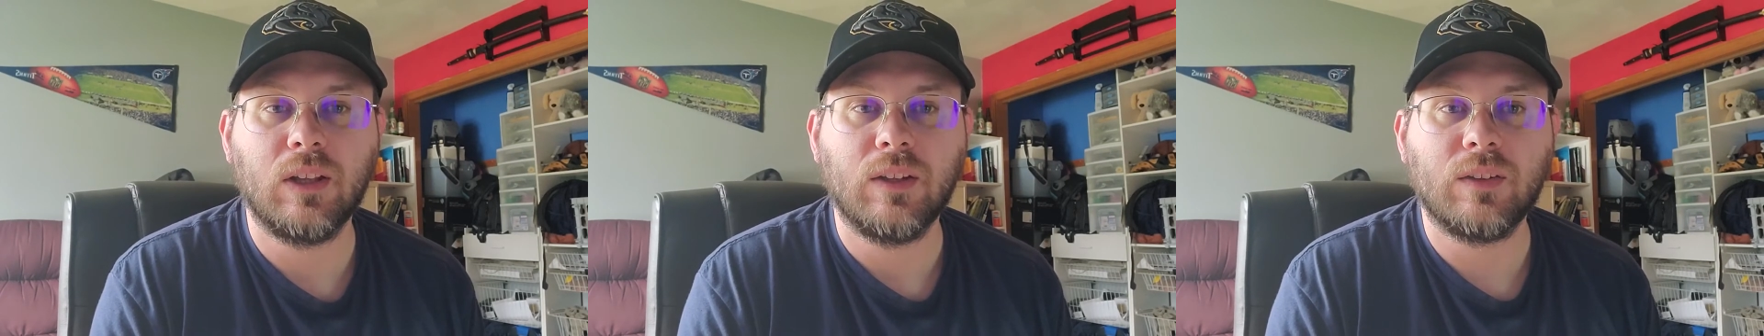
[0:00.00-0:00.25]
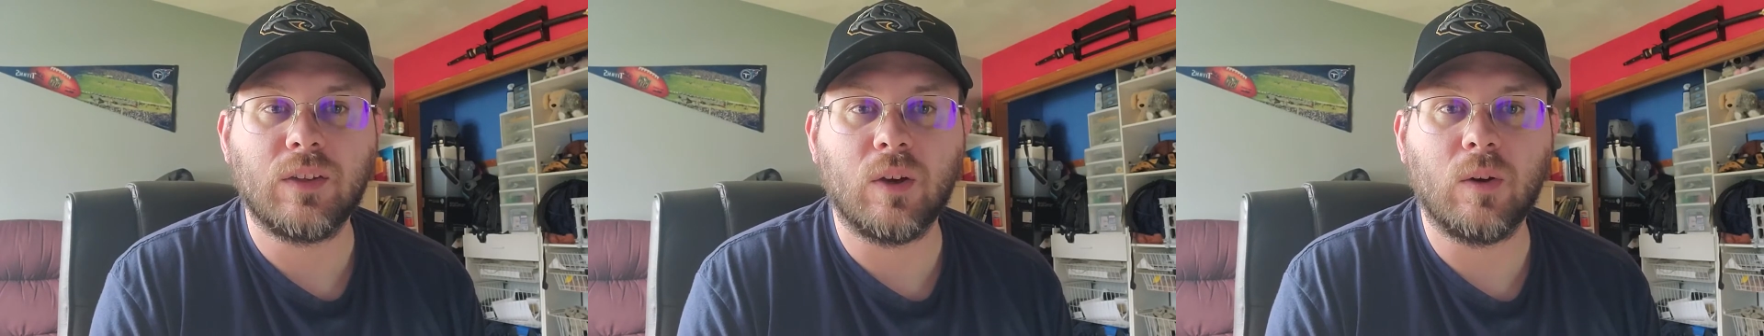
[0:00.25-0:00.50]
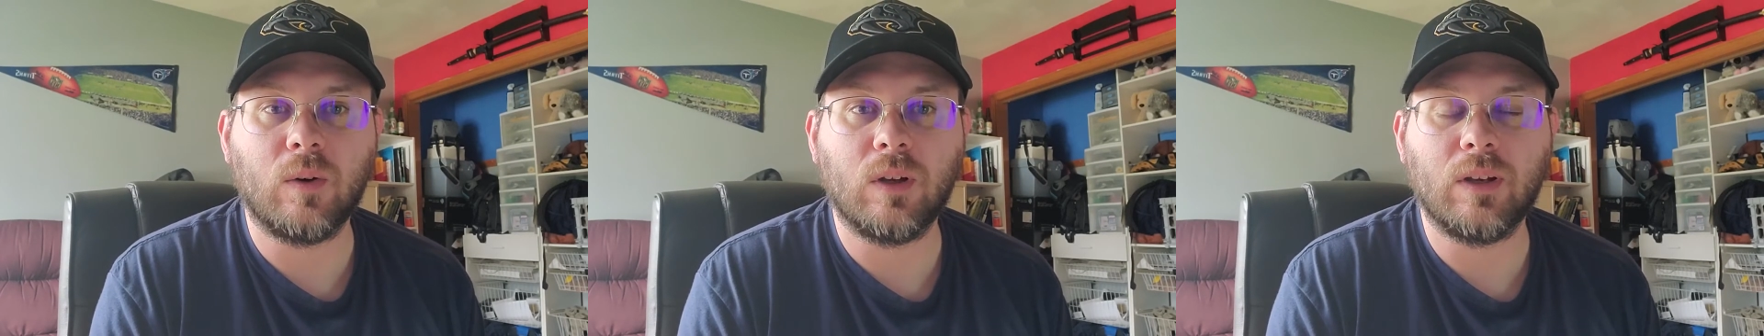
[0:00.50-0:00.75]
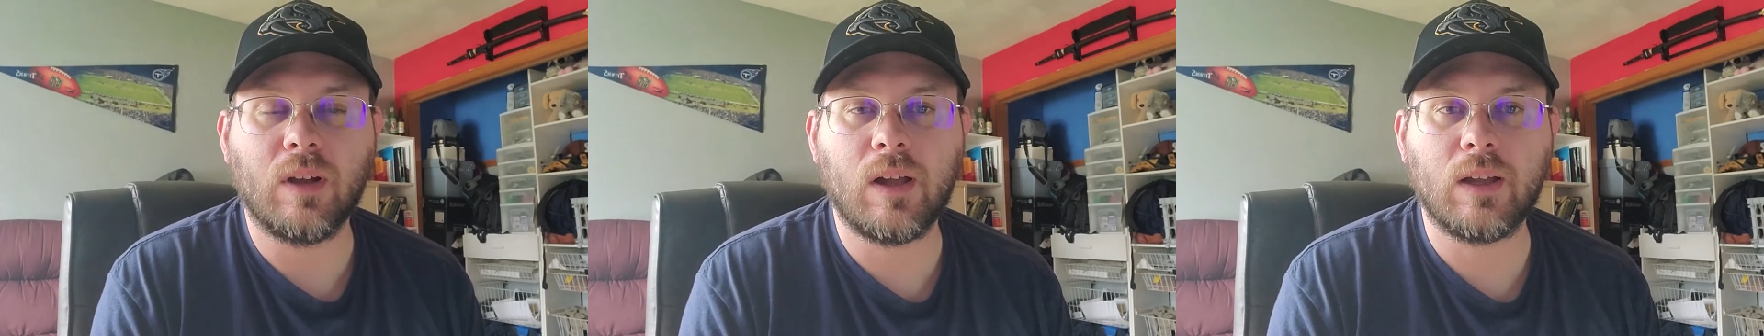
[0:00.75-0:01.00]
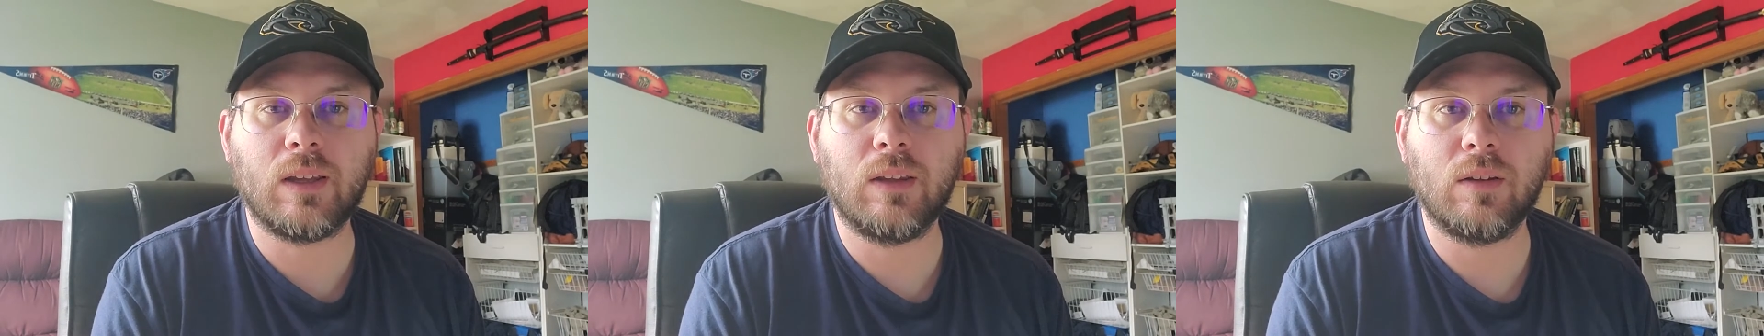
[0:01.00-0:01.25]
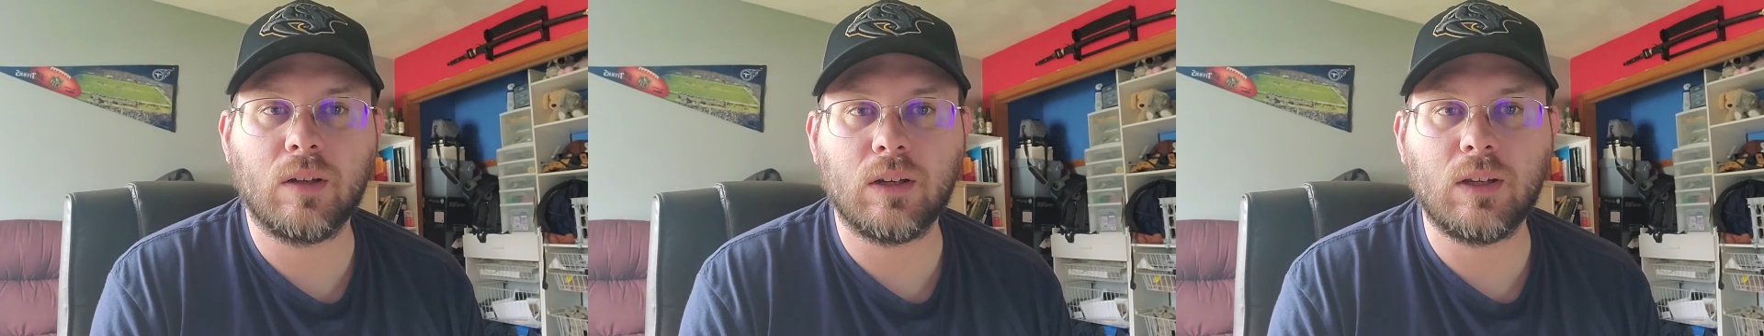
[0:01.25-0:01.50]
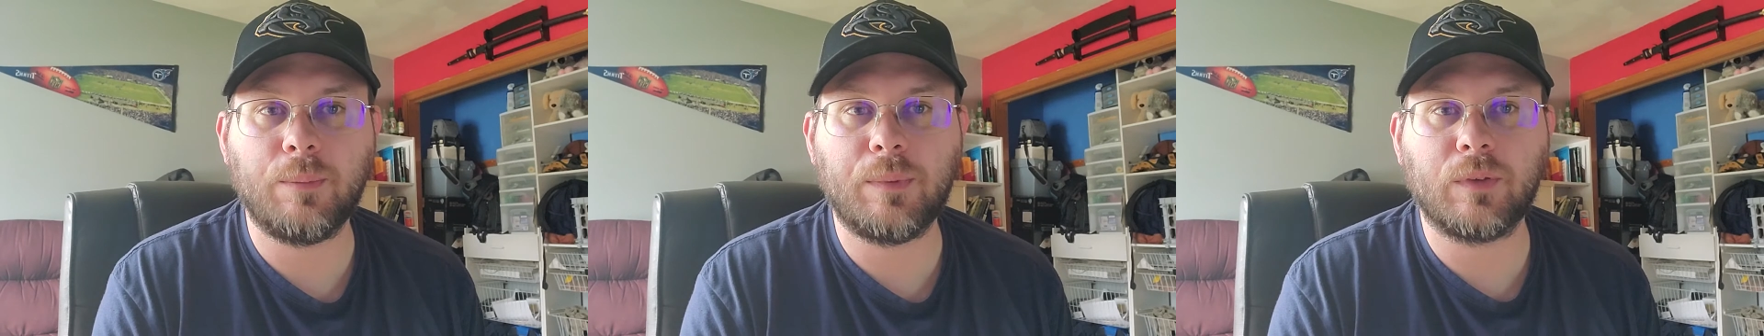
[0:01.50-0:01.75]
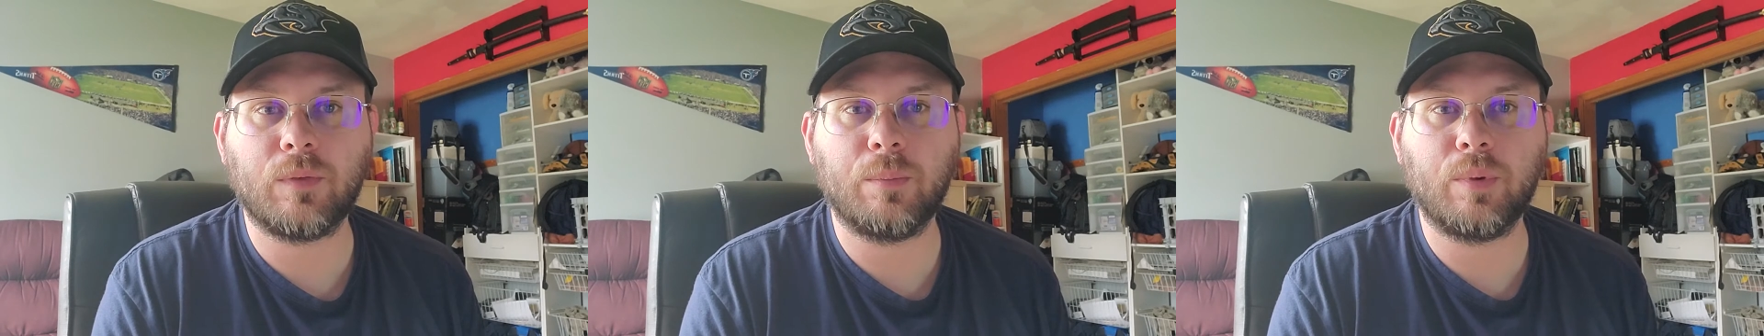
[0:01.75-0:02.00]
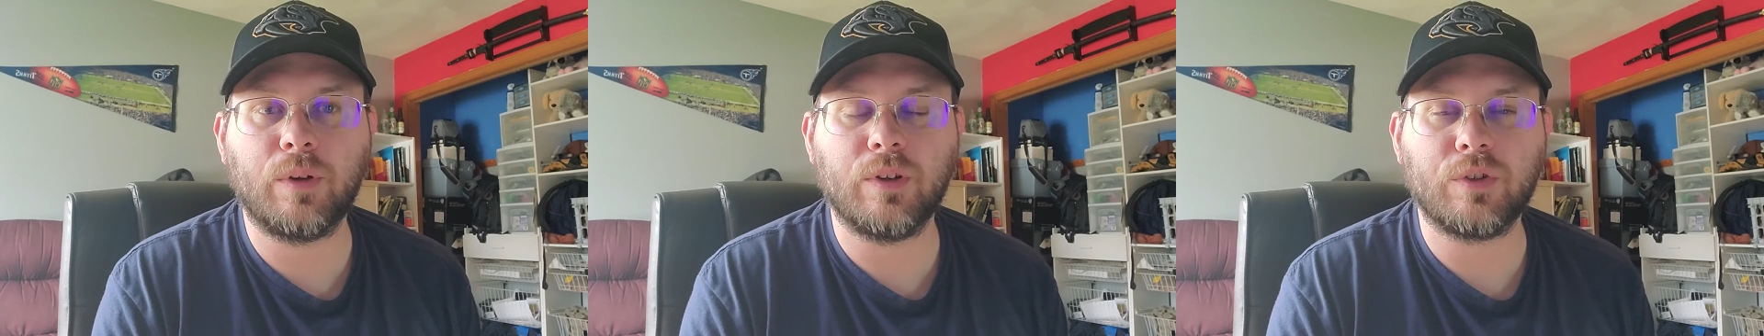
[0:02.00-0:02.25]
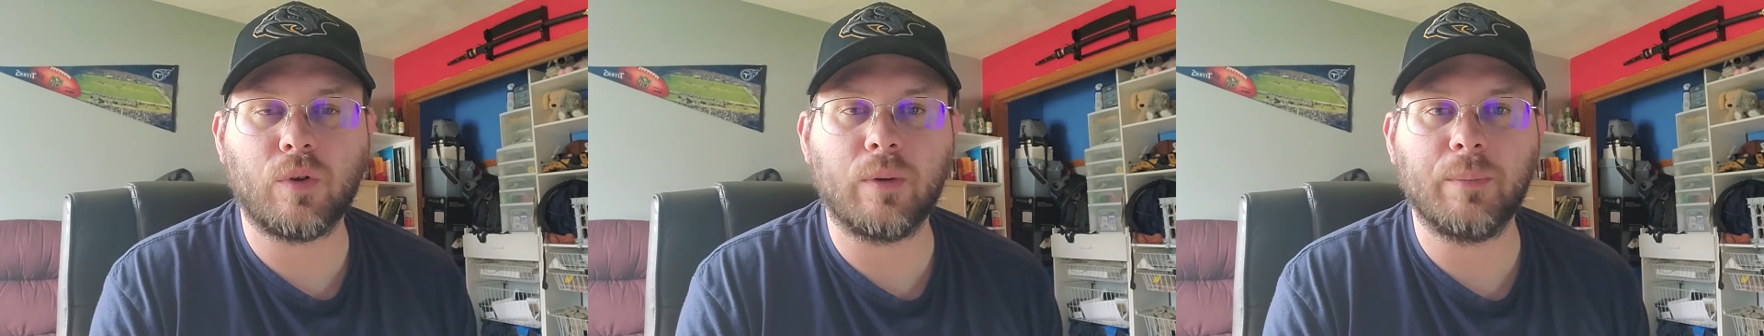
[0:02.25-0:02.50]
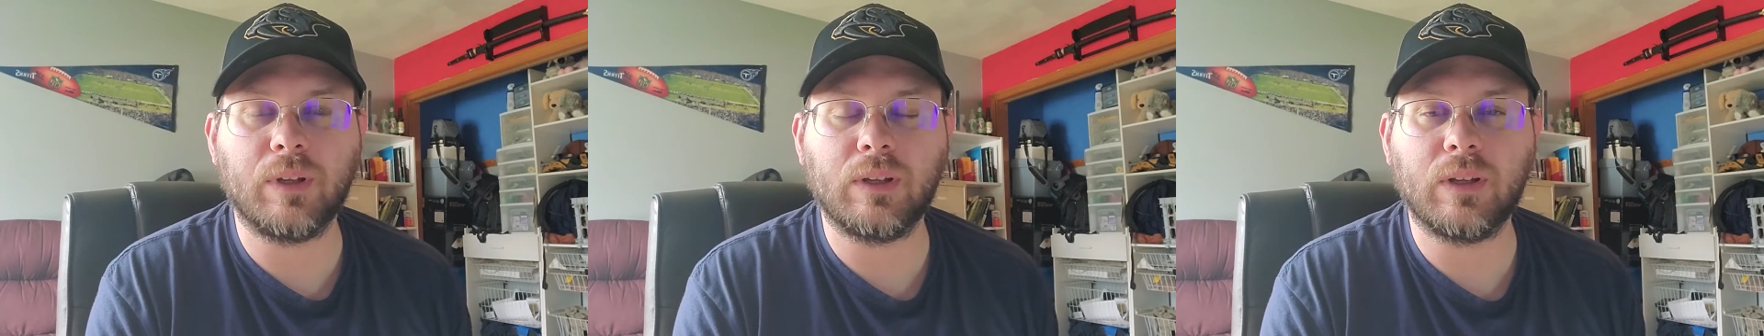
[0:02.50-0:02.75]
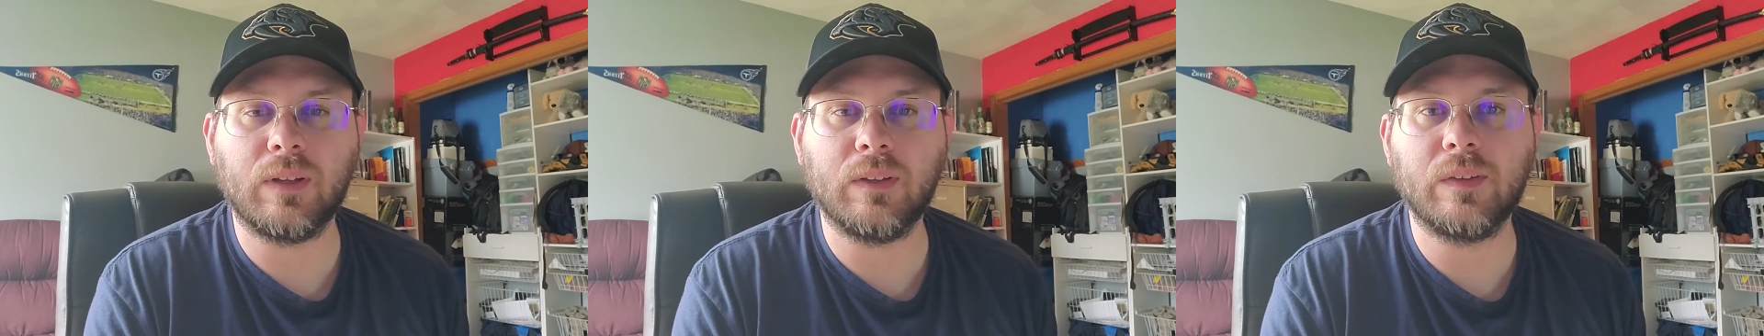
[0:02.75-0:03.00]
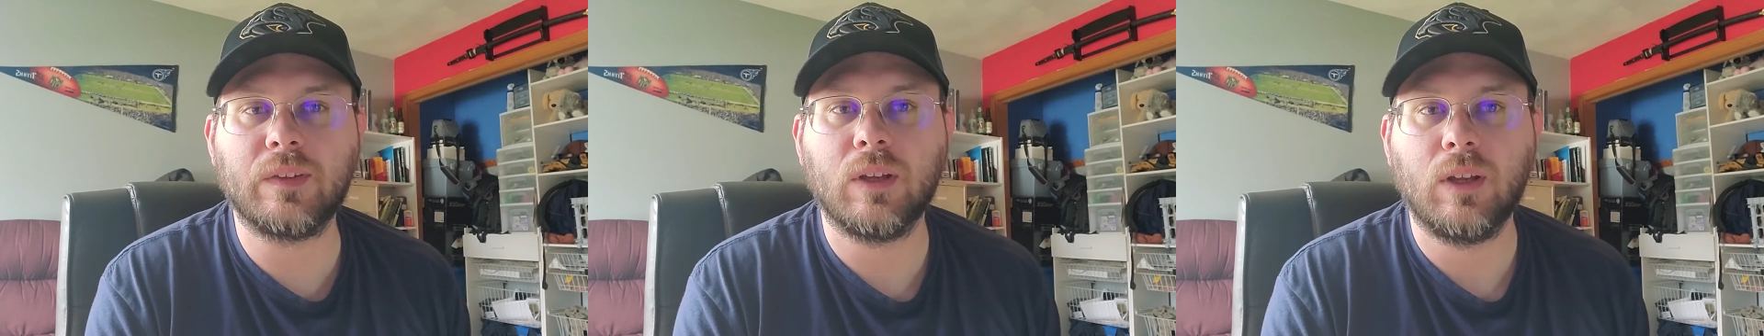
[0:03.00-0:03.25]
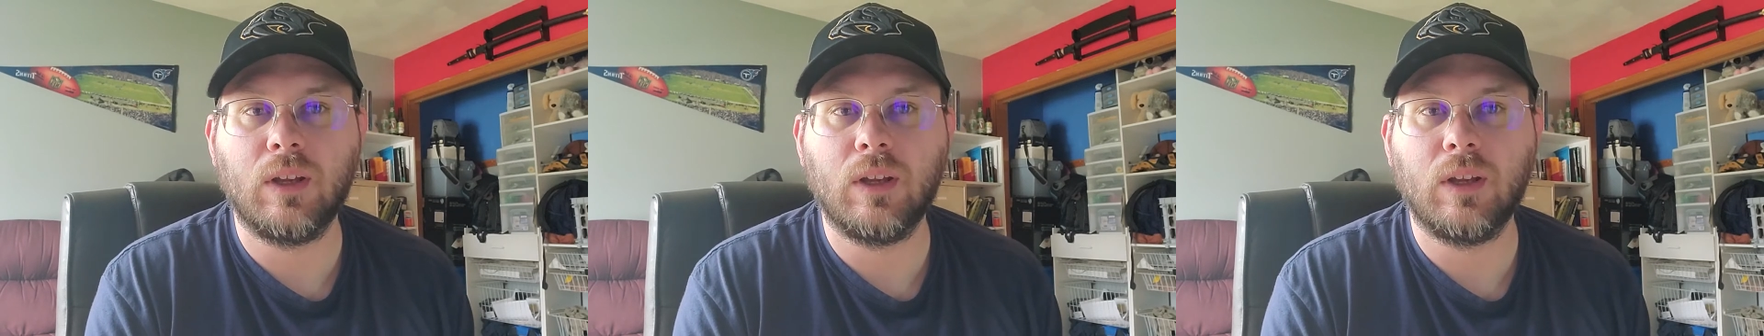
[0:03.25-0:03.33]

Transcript: So, in hockey, you're going to keep this one pretty short because